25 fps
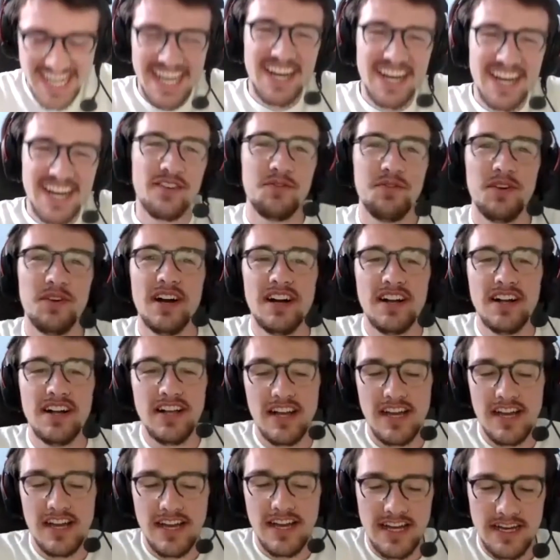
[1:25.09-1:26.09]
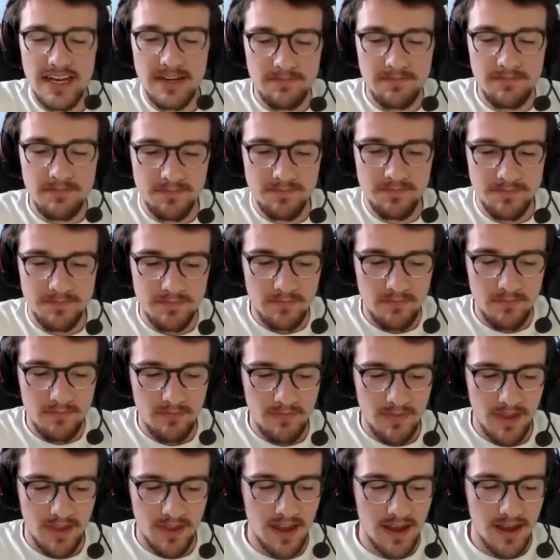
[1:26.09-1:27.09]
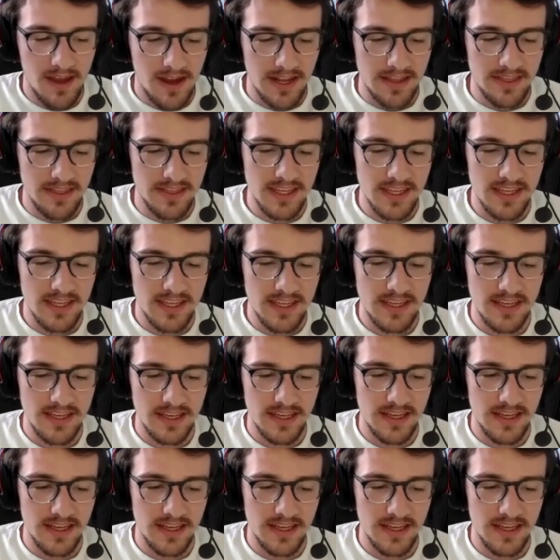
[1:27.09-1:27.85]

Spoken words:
well, I think